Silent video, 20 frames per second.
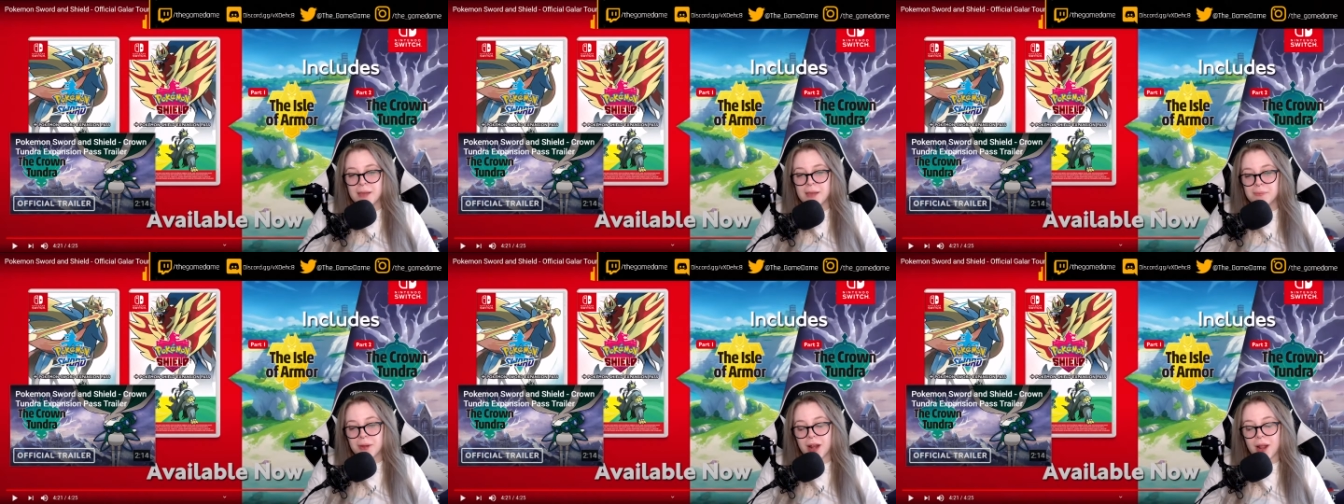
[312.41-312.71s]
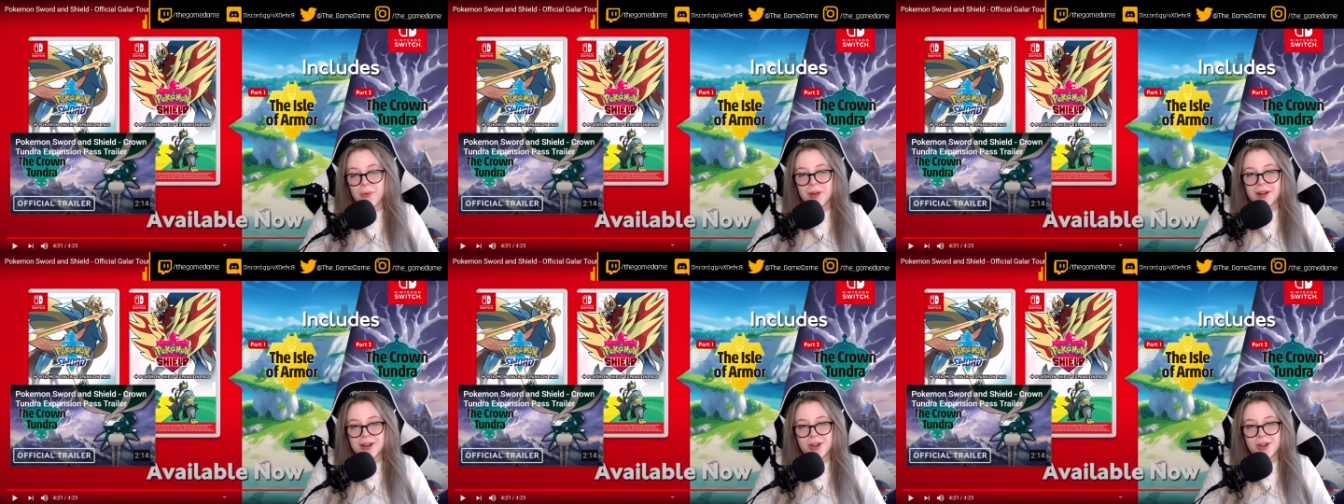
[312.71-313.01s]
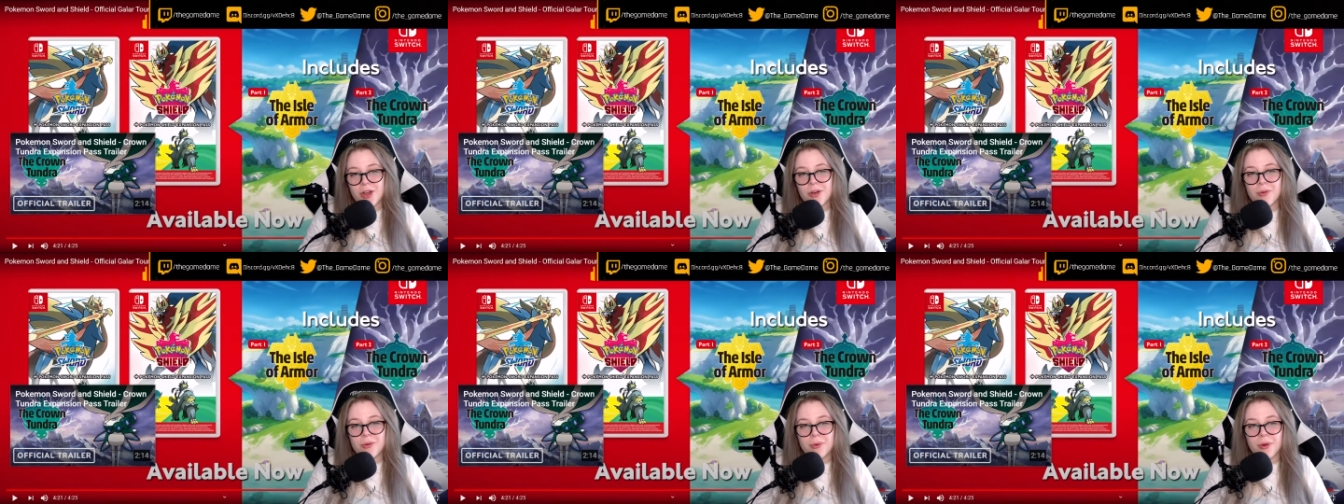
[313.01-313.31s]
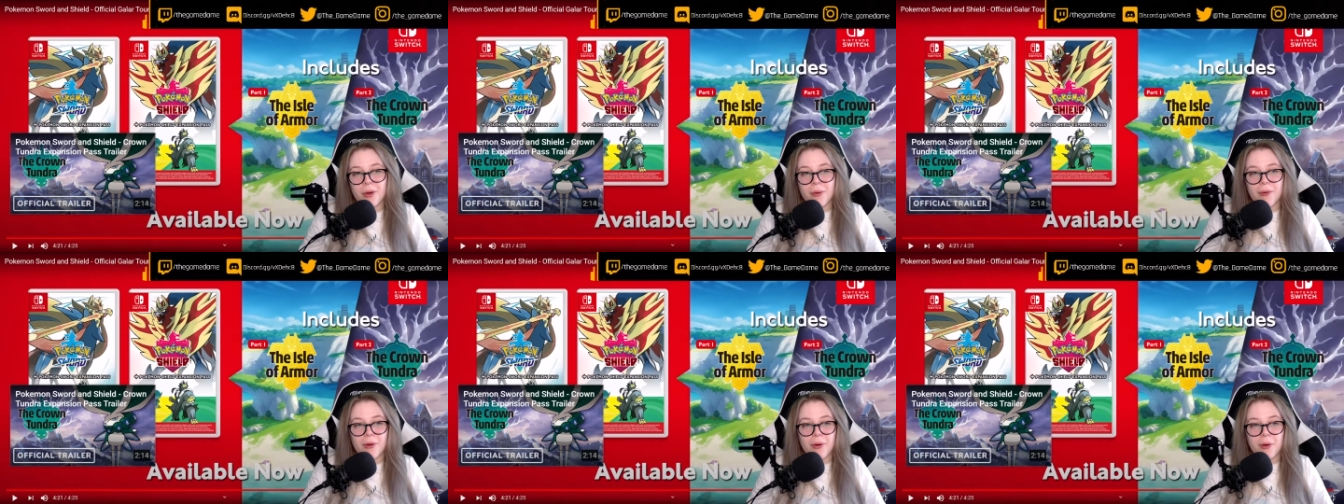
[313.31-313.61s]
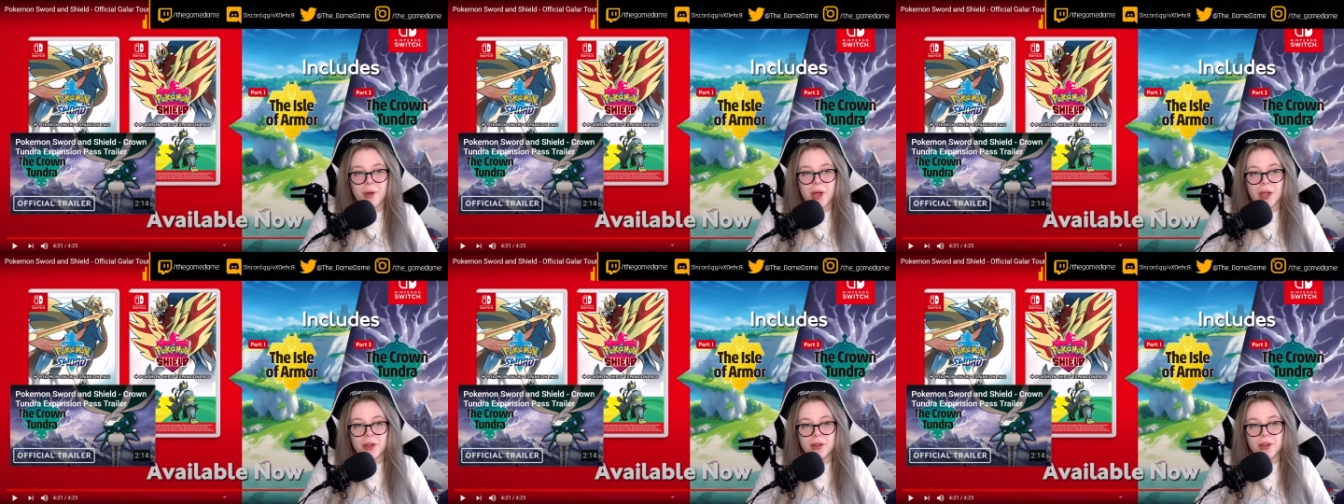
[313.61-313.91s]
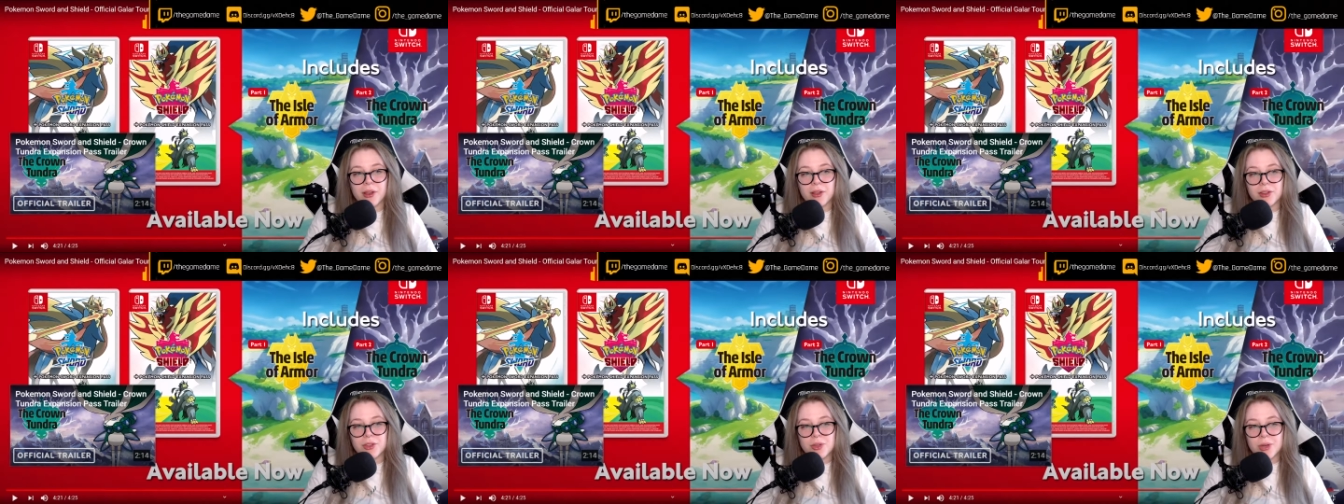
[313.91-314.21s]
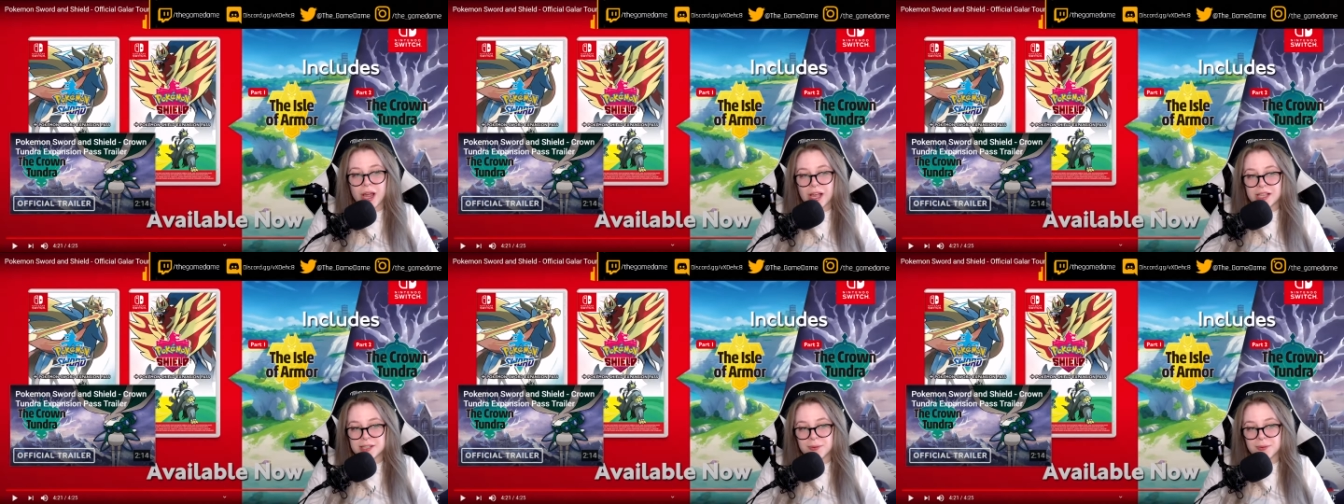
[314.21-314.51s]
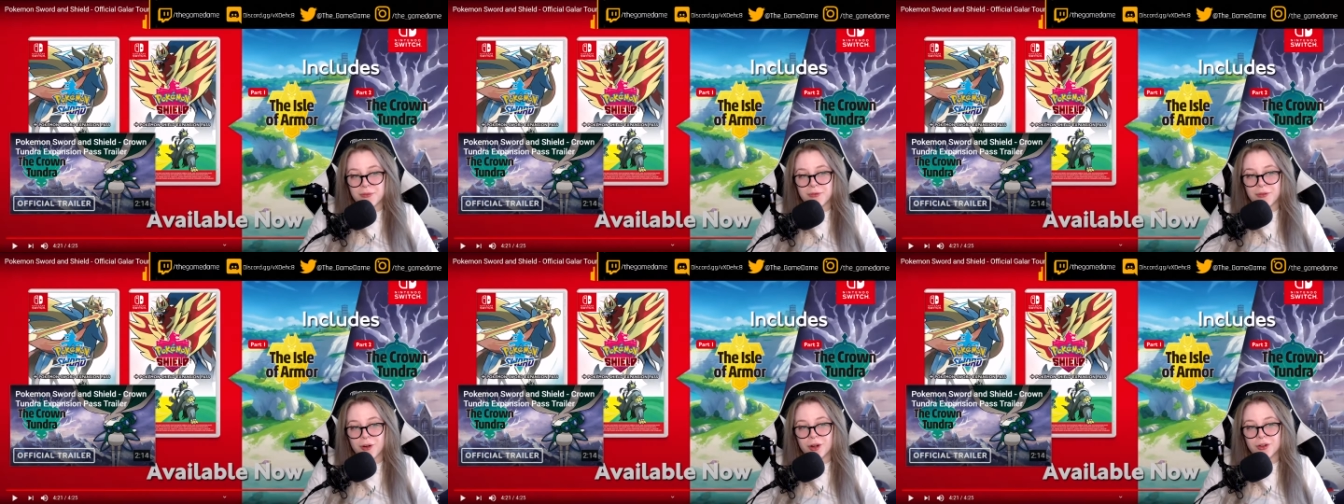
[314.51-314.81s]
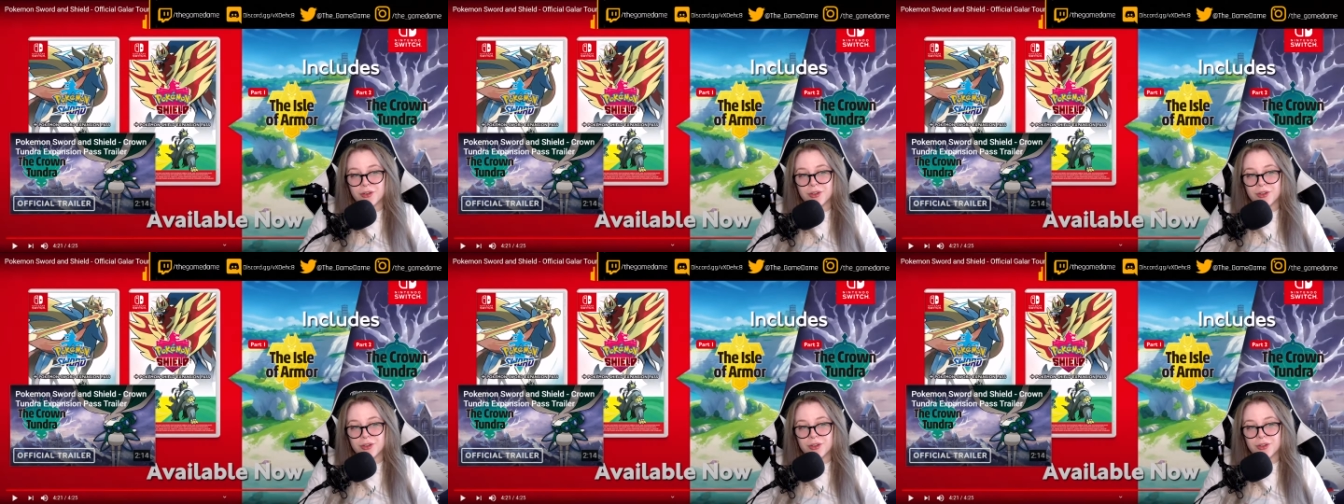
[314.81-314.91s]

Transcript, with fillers: But I want to know what you guys prefer.